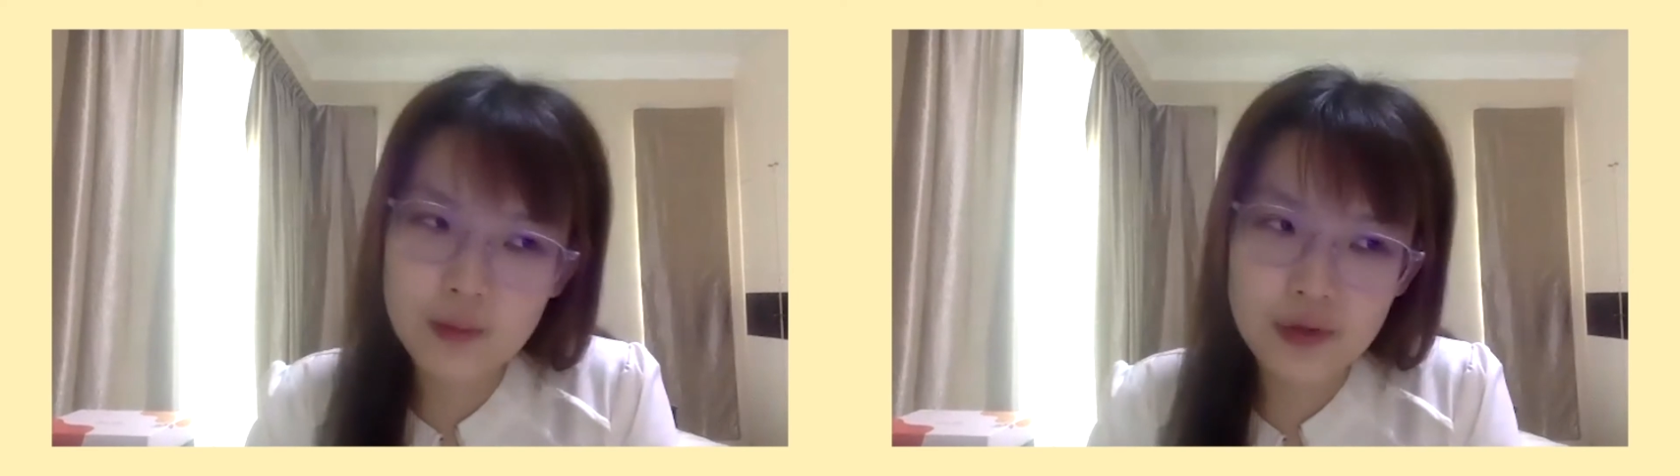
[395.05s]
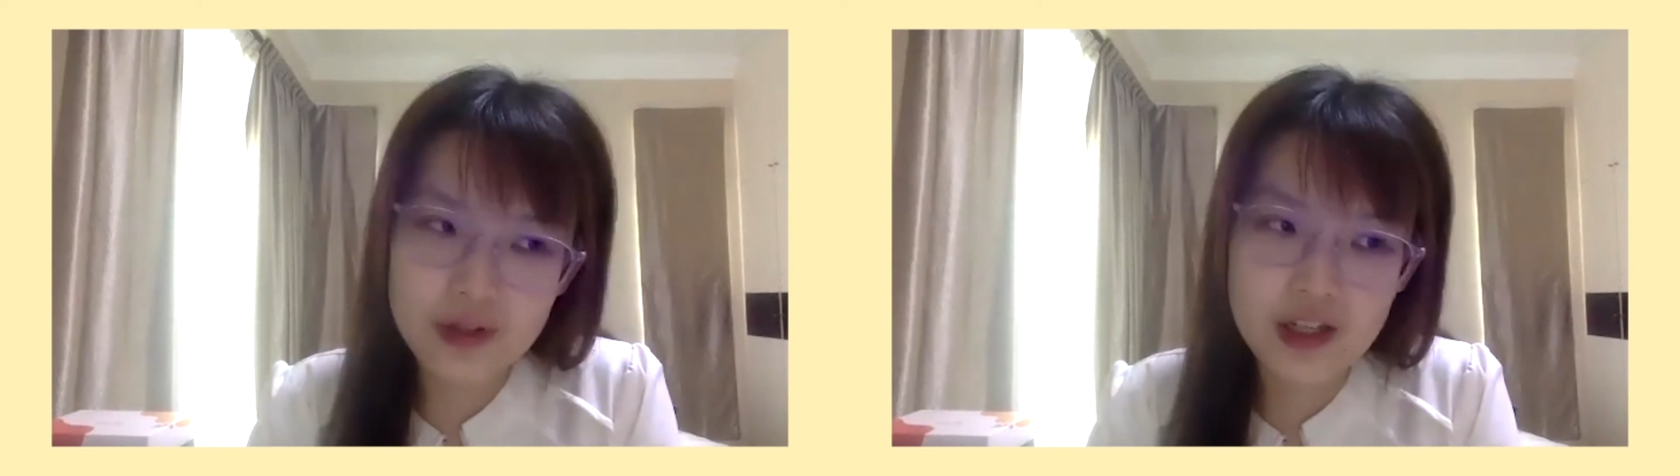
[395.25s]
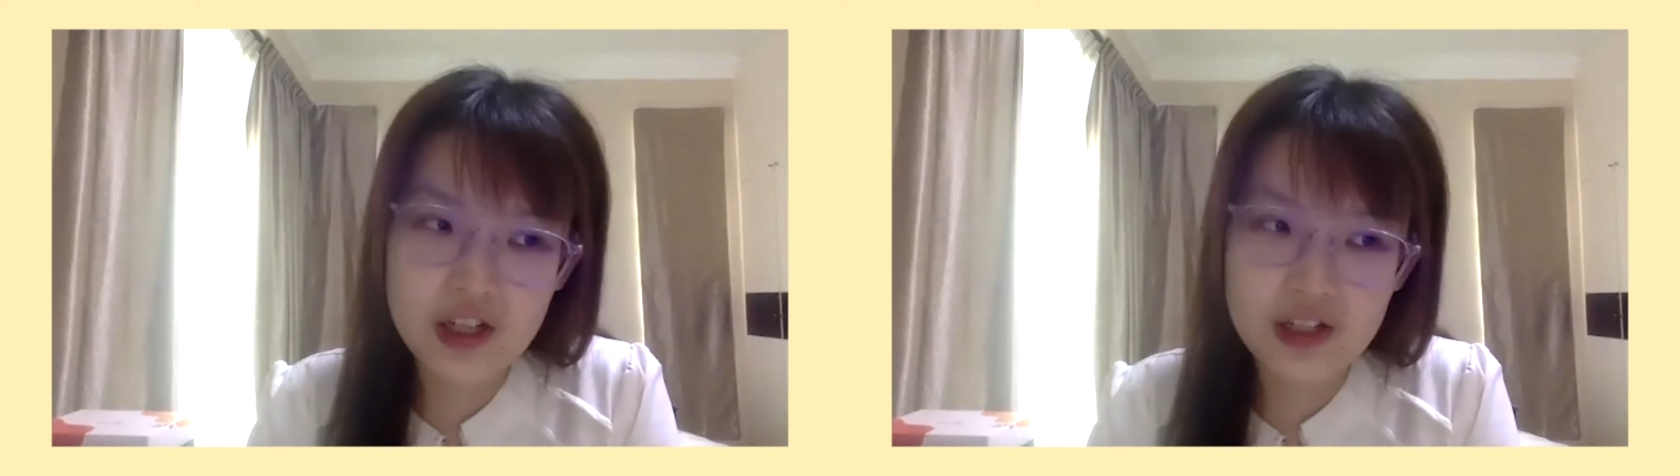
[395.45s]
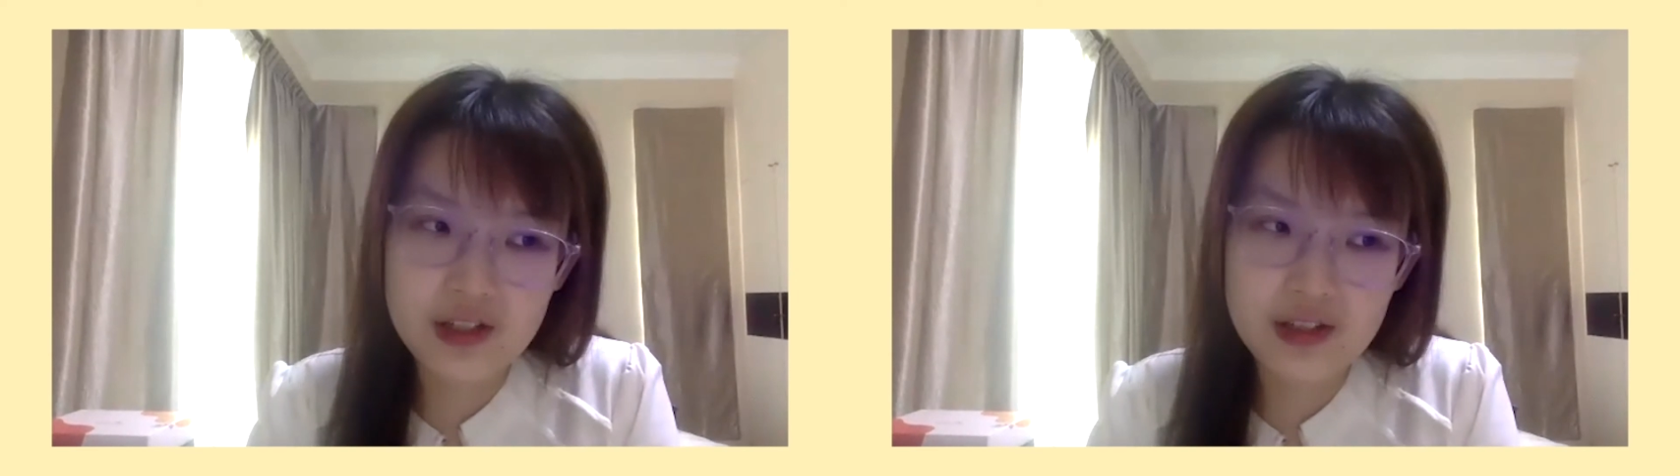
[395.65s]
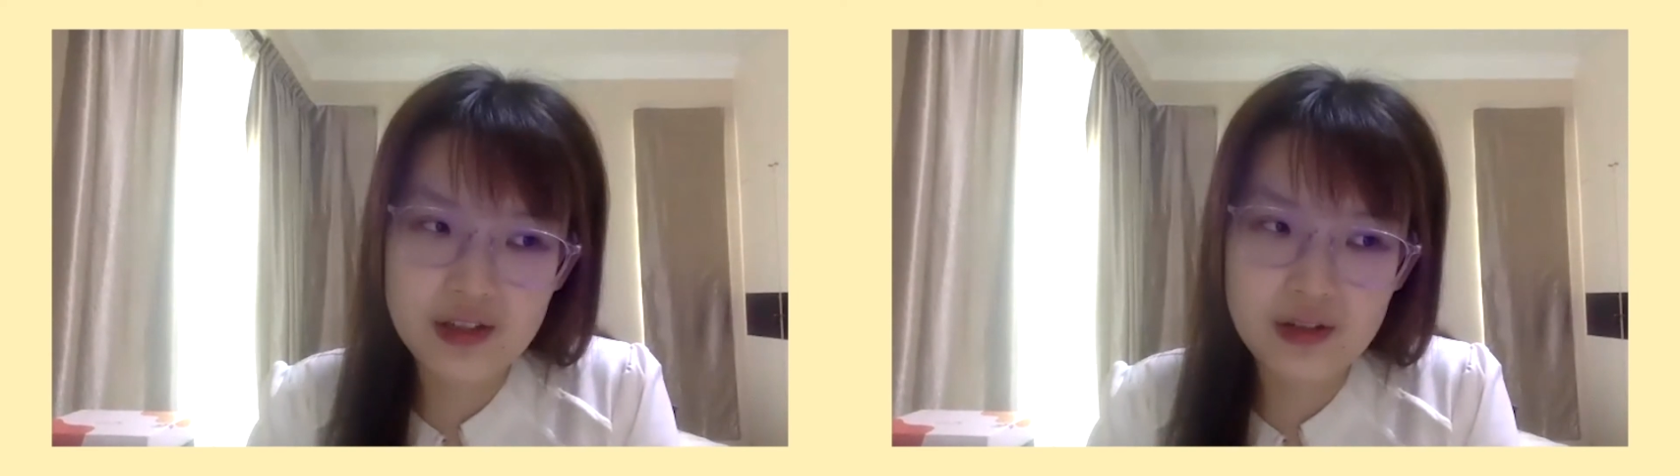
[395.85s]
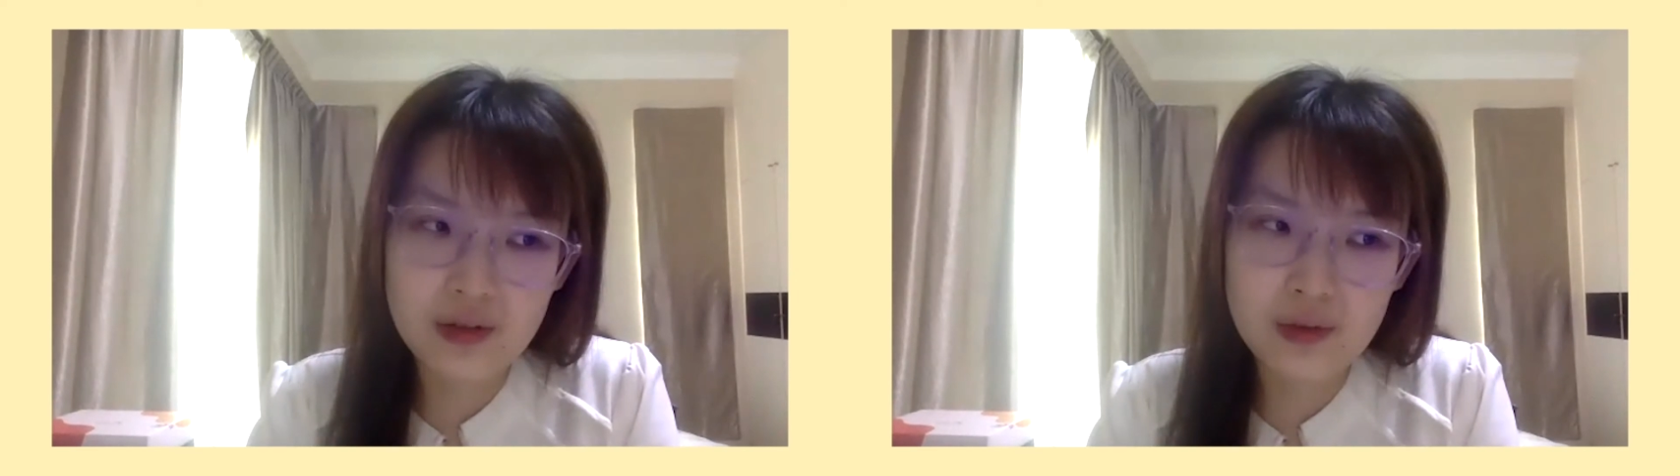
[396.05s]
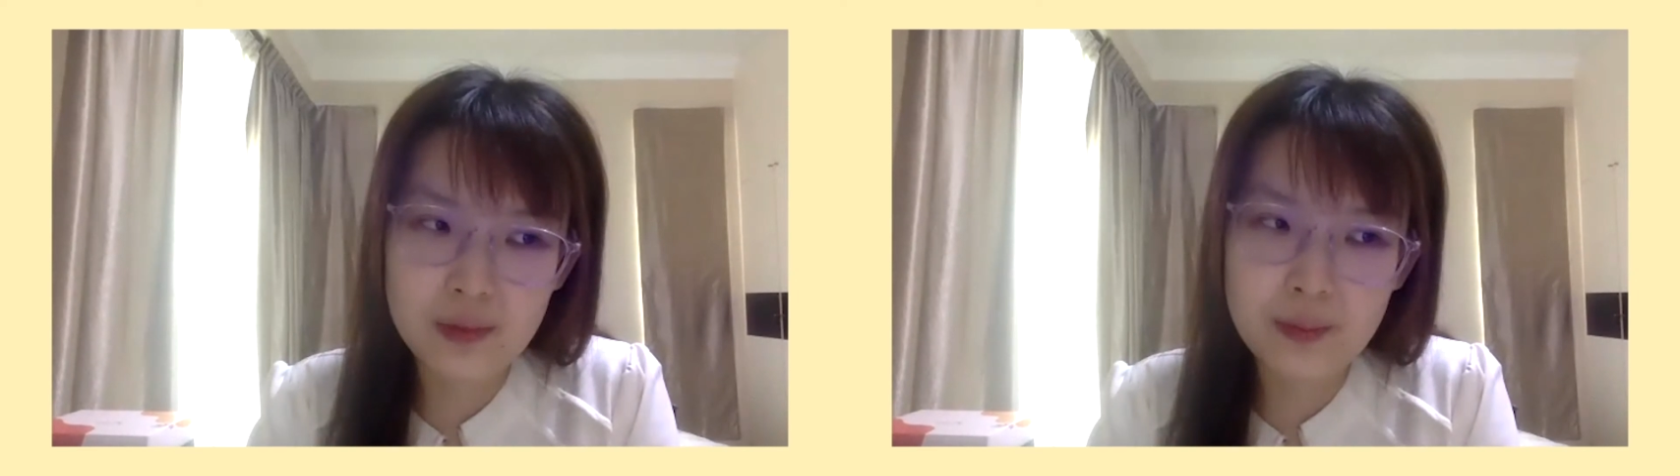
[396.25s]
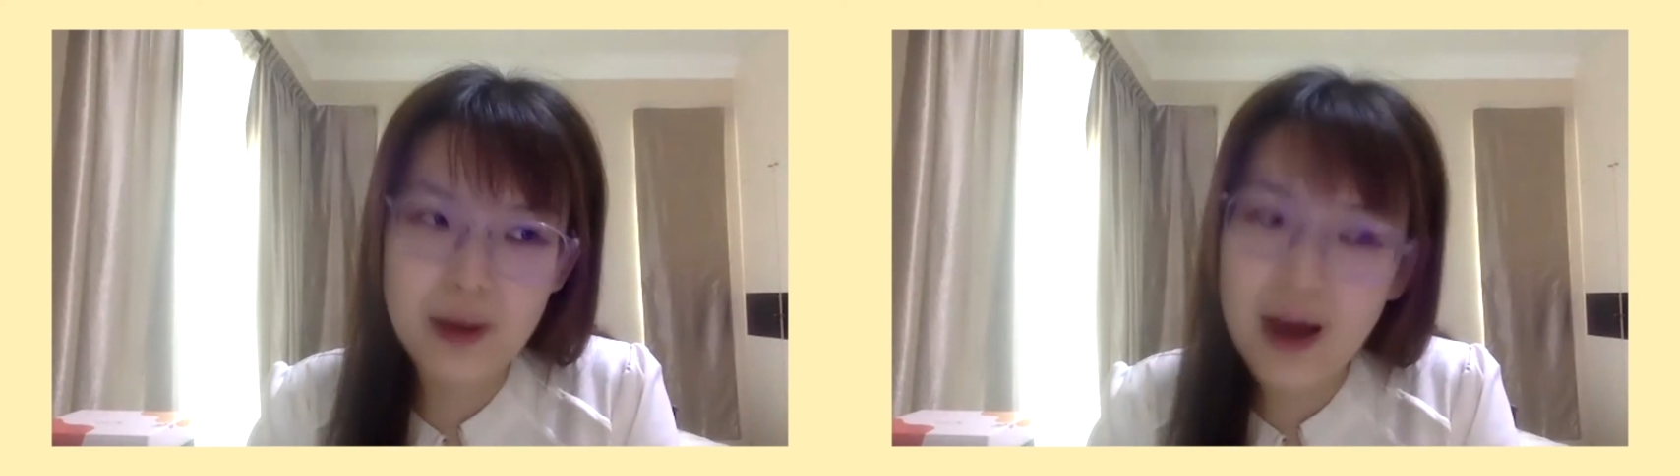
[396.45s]
procedures,
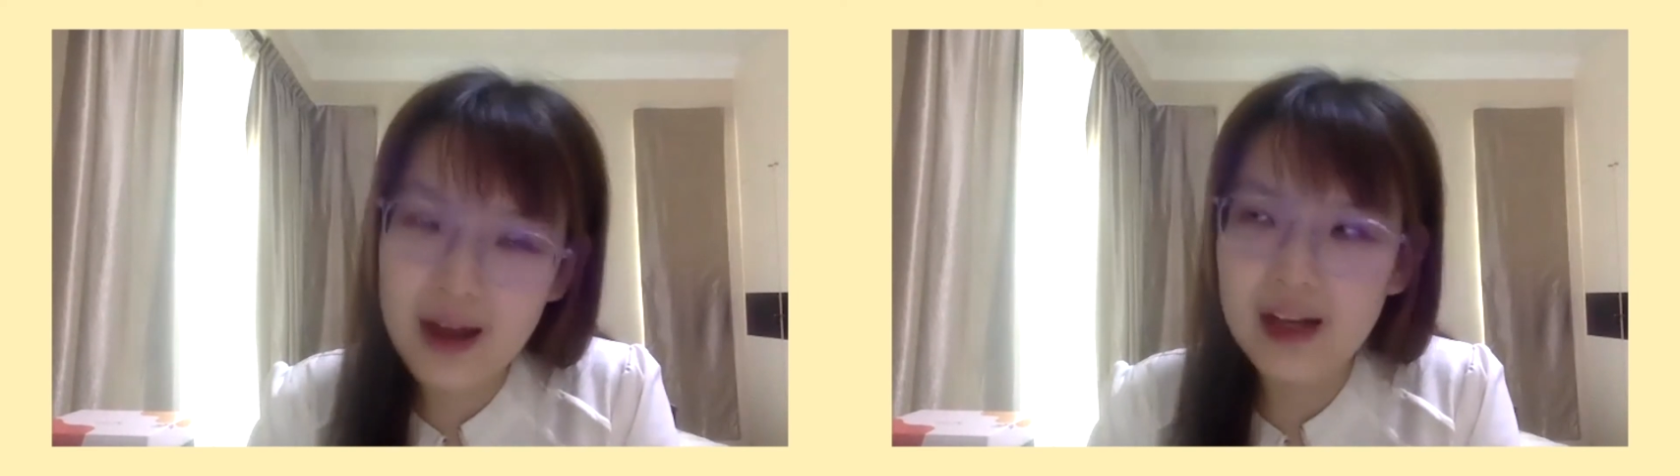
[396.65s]
but